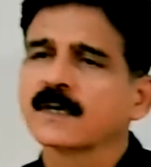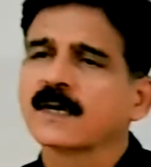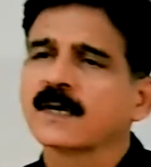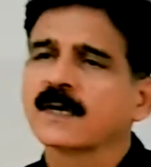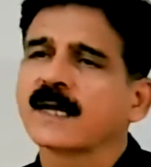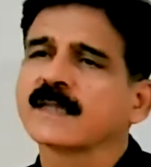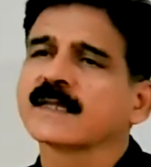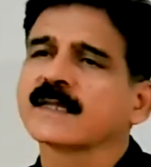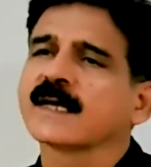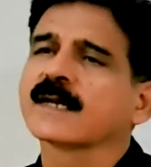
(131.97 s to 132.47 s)

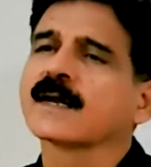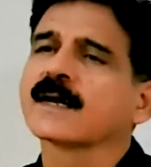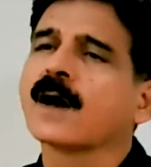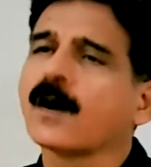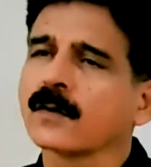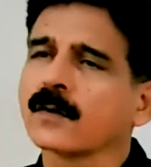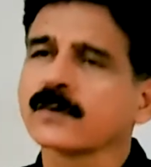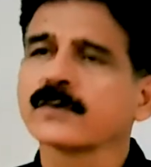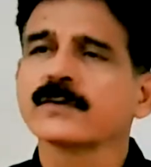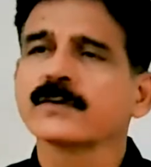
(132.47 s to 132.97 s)
and then
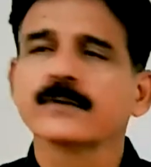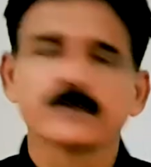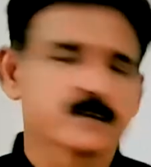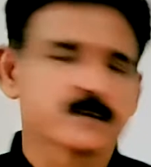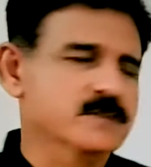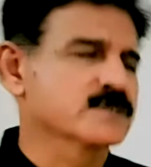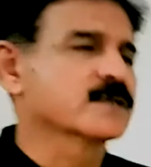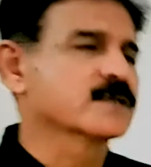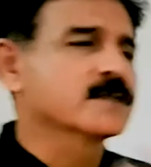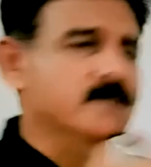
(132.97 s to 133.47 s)
how do you use
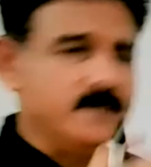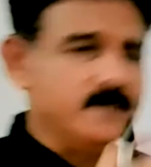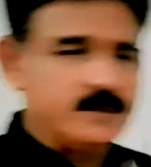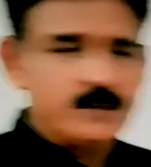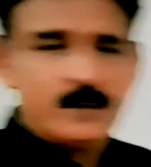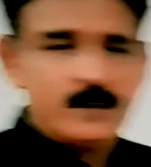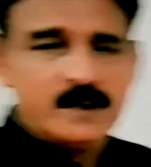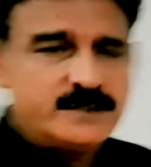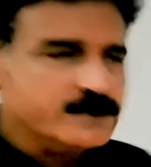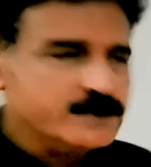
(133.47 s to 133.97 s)
it in this
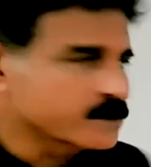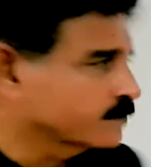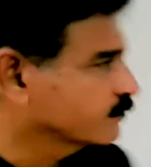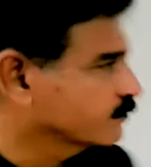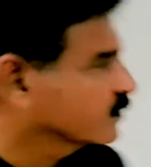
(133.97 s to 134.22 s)
question.